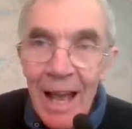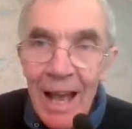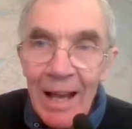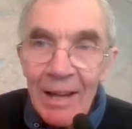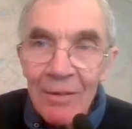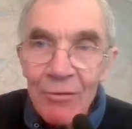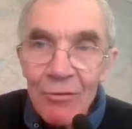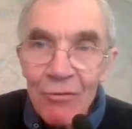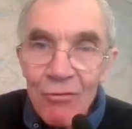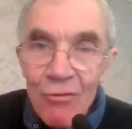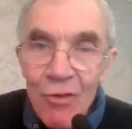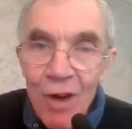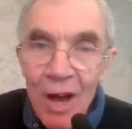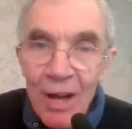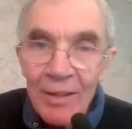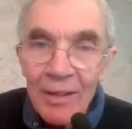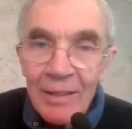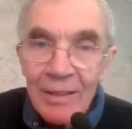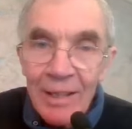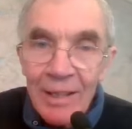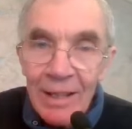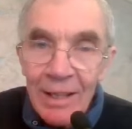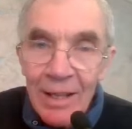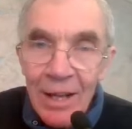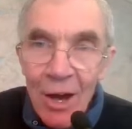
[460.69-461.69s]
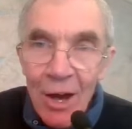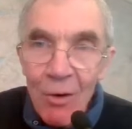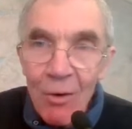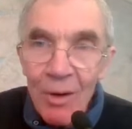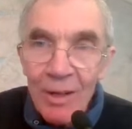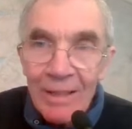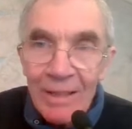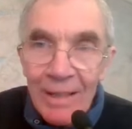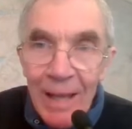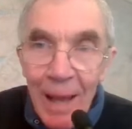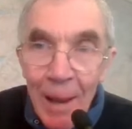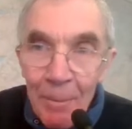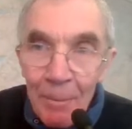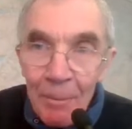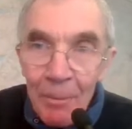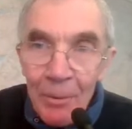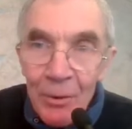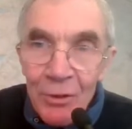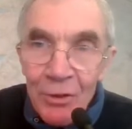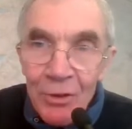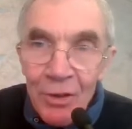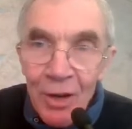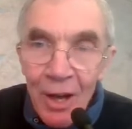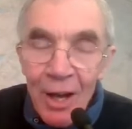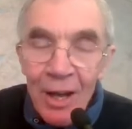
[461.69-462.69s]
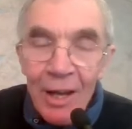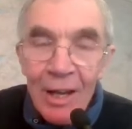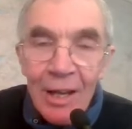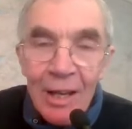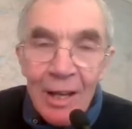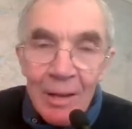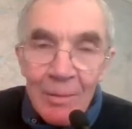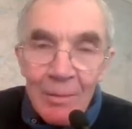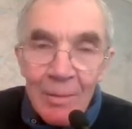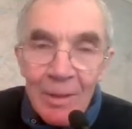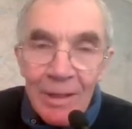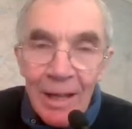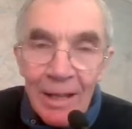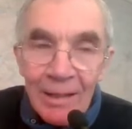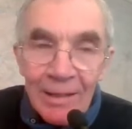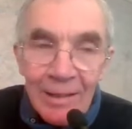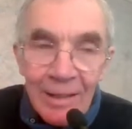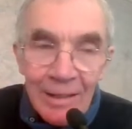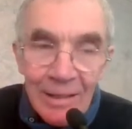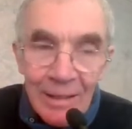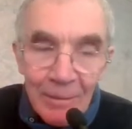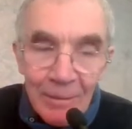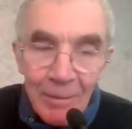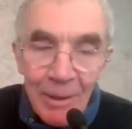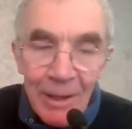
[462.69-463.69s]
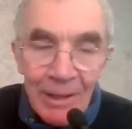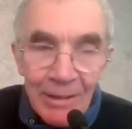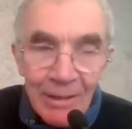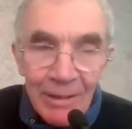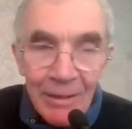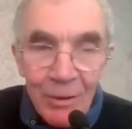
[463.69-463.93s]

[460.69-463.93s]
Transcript: and run at a lower temperature, but that does depend.